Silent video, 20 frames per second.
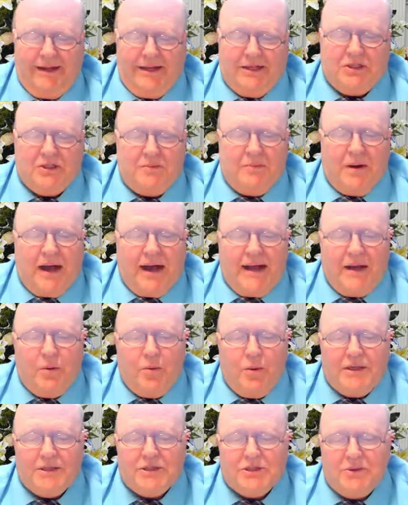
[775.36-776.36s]
It's the mighty
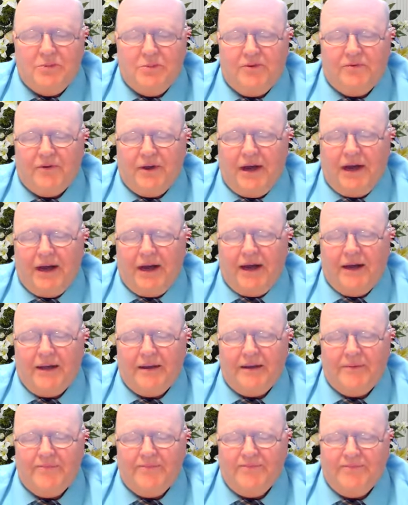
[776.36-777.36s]
wisdom of God.
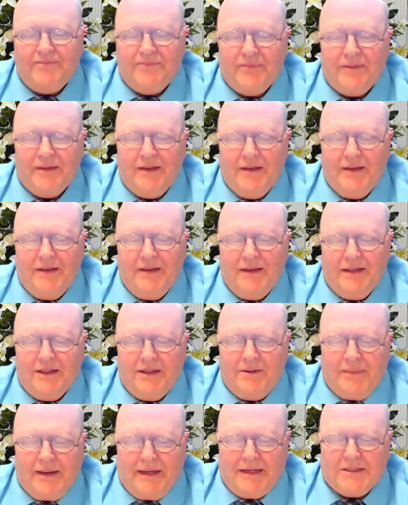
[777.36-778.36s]

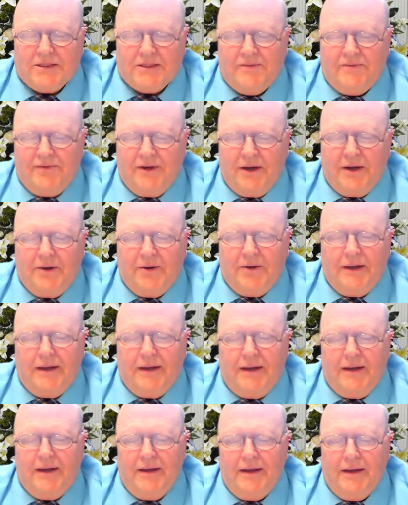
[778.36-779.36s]
It makes the
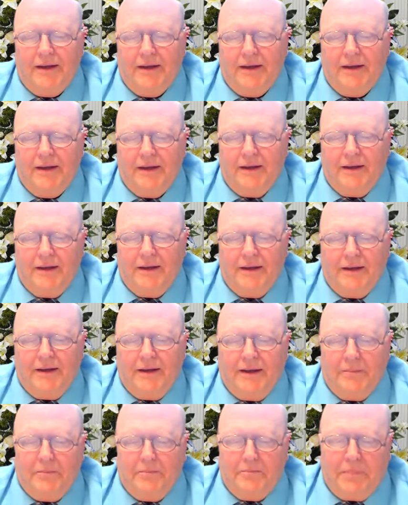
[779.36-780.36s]
very
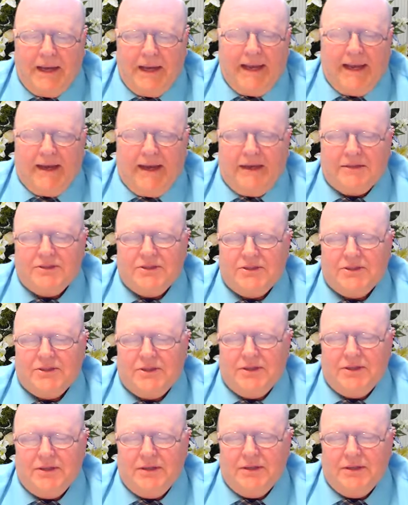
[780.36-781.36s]

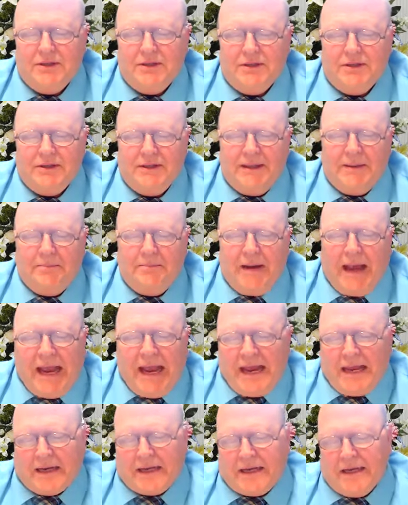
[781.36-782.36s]
best that
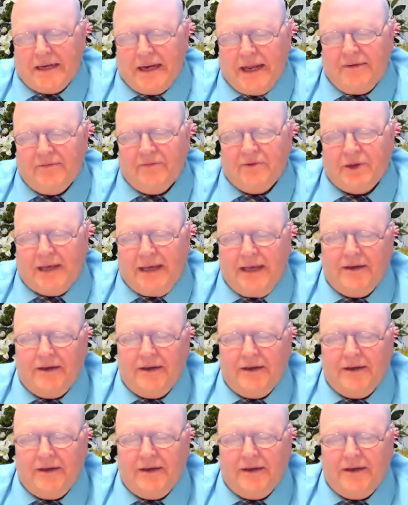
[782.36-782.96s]
man could ever